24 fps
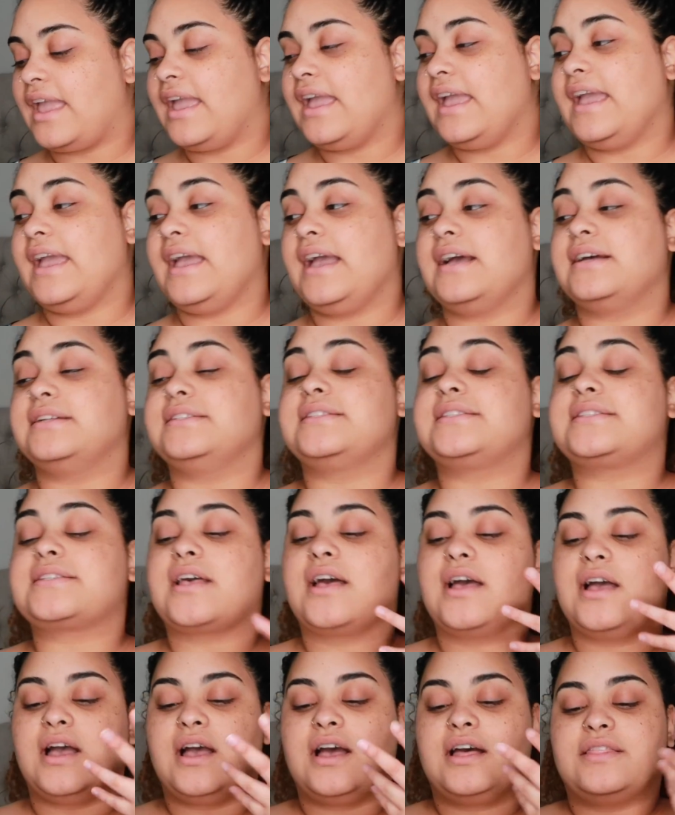and
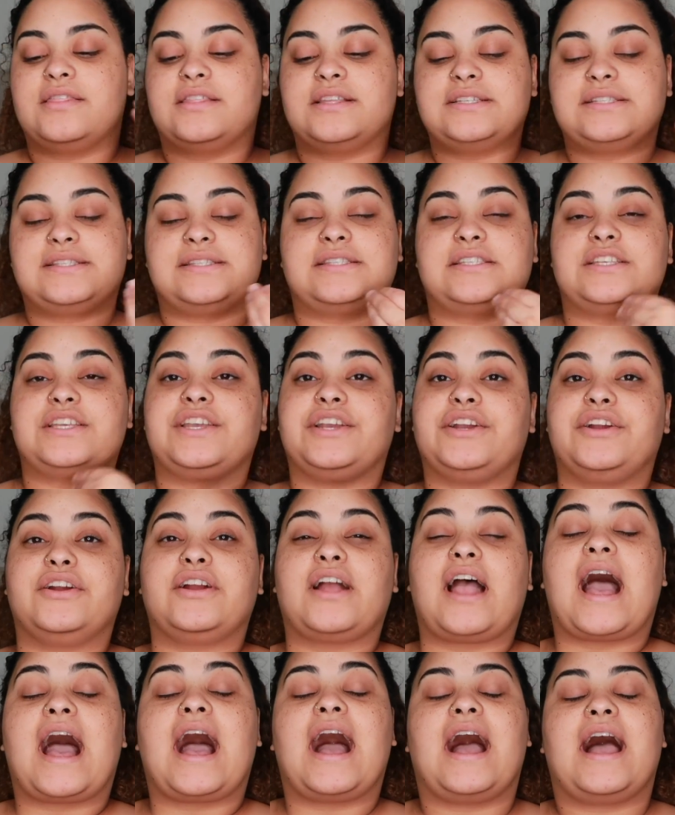this
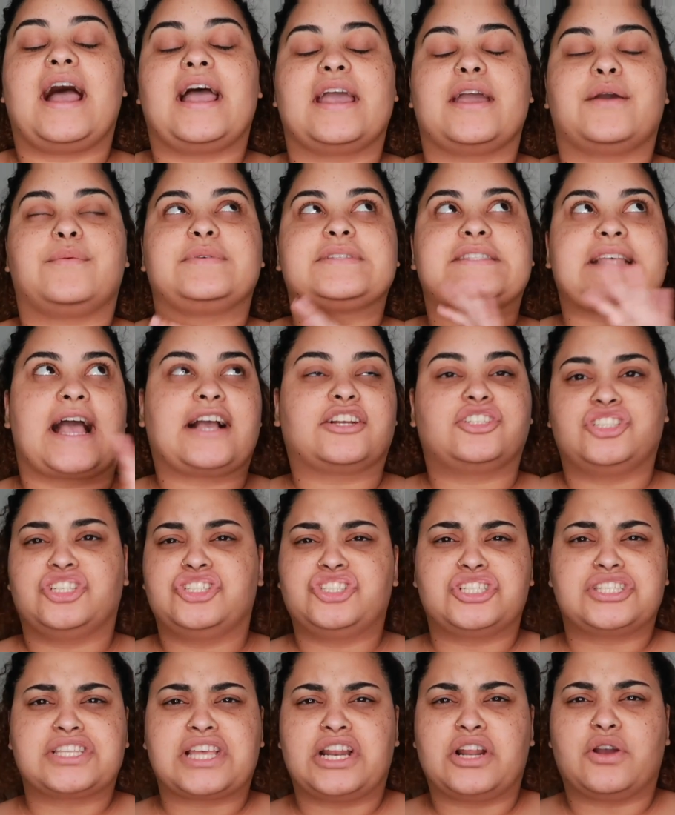year I was actually
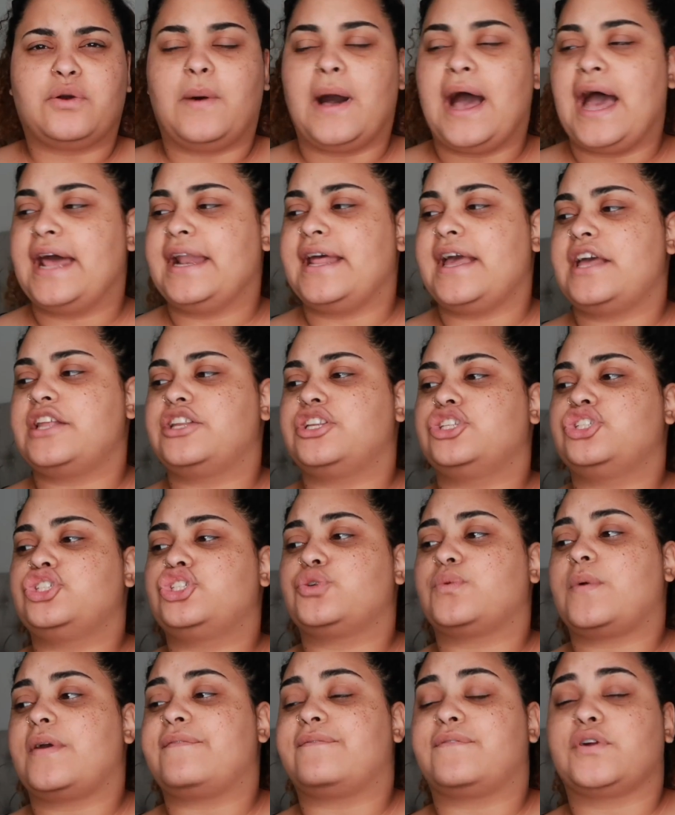just gonna go ahead and
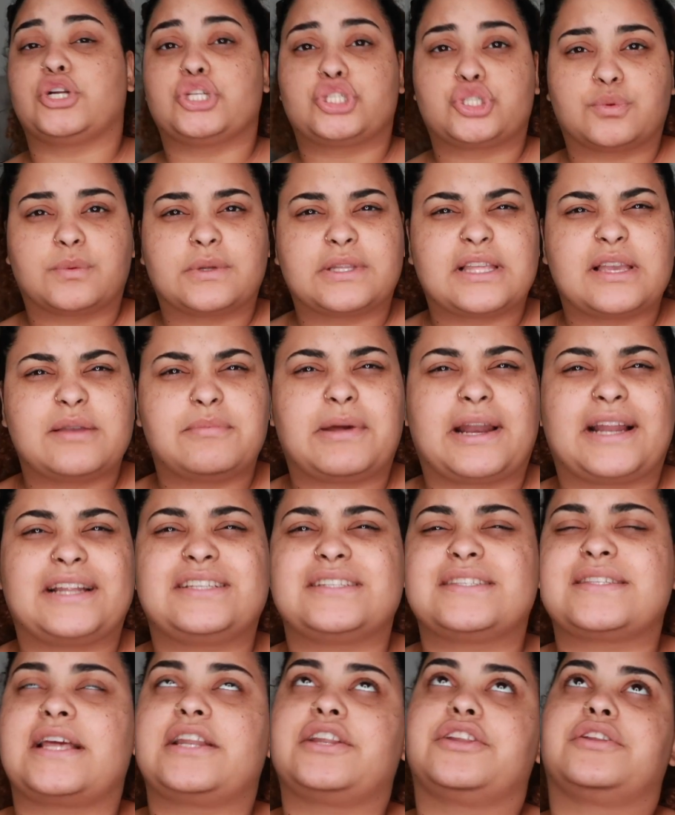do it virtually, but I
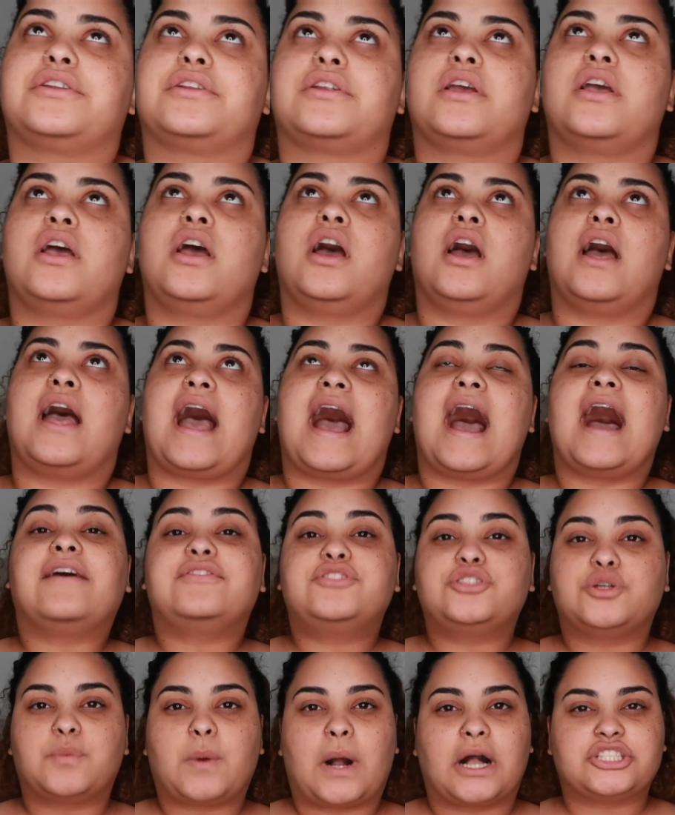decided
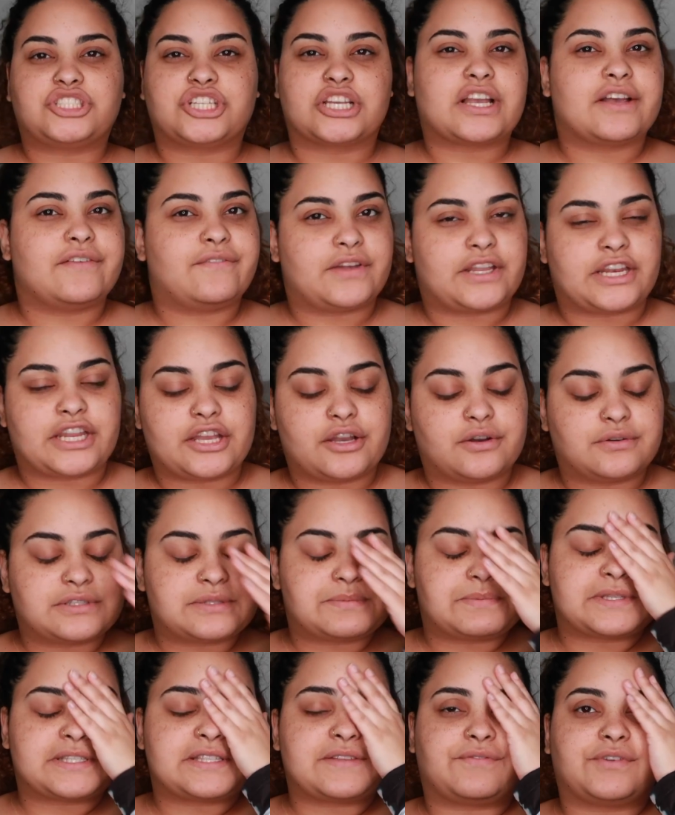after watching a video
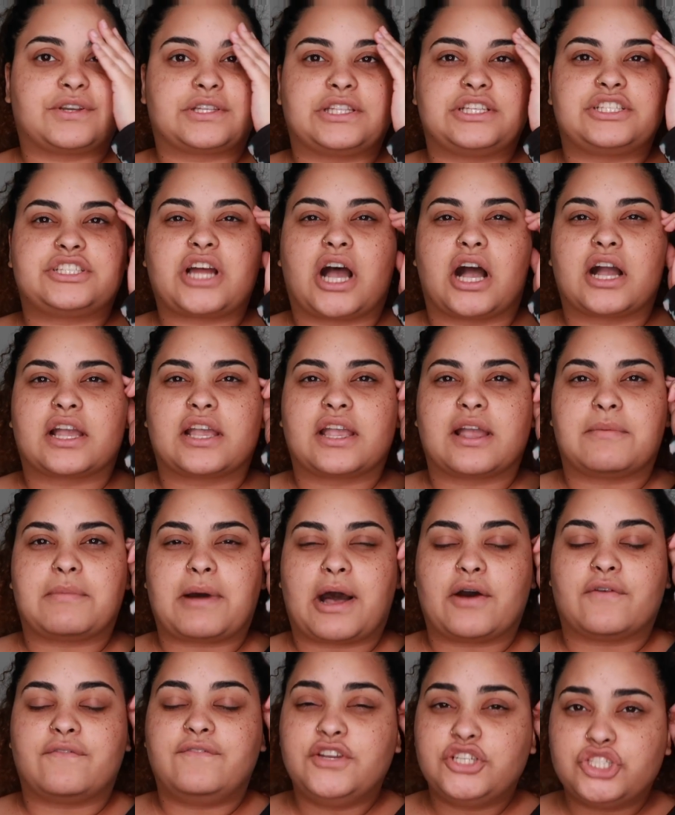specifically talking
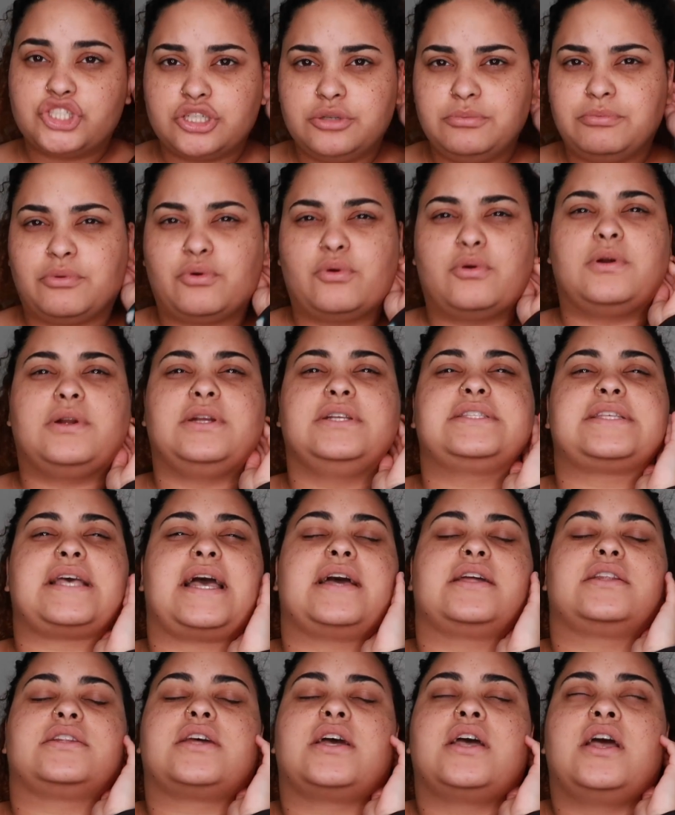about vision boards
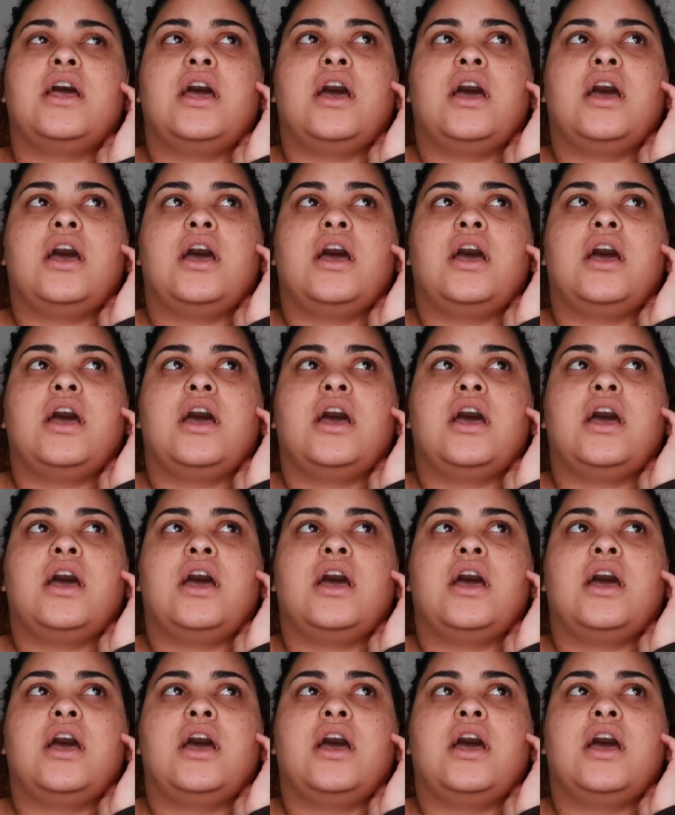and